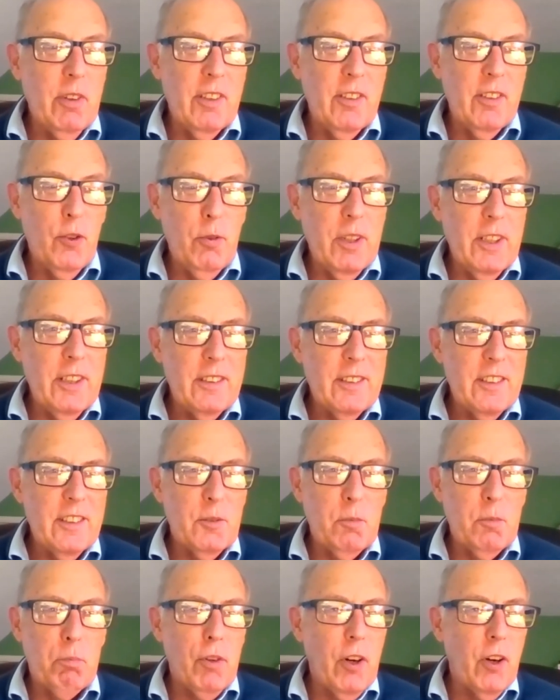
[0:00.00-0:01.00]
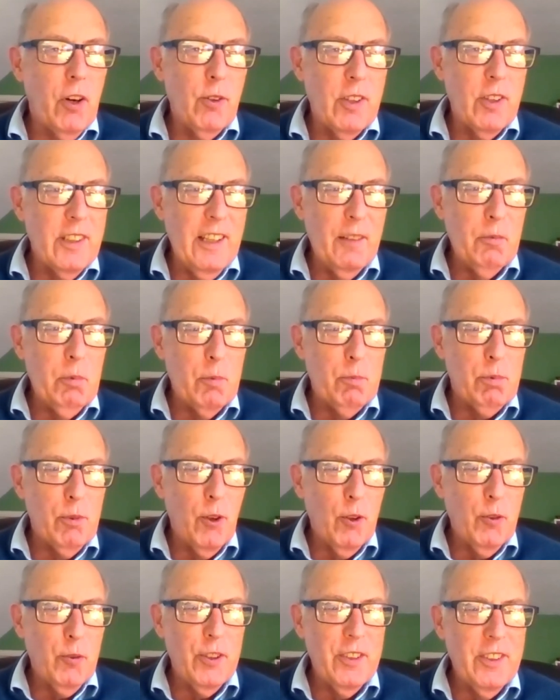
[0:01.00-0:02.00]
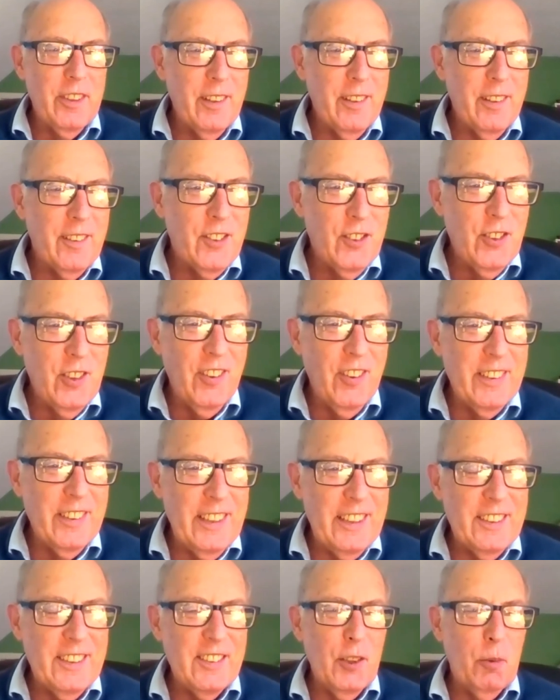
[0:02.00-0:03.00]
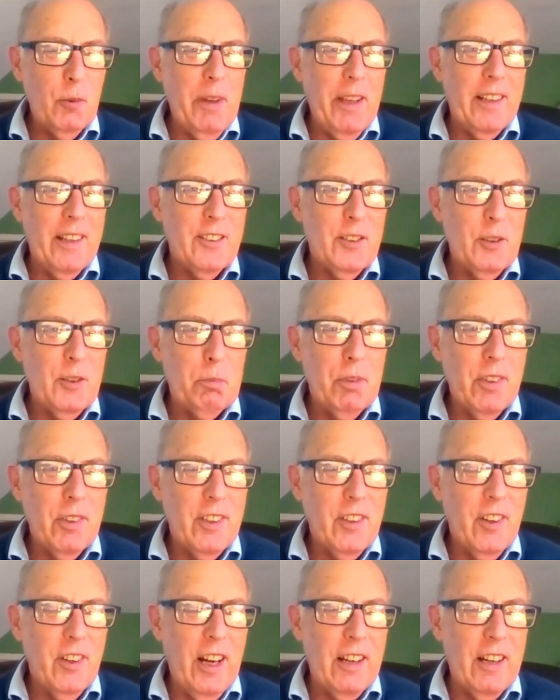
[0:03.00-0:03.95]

and Greece is broke, and they've been broke for years, you know, and they still managed to pull it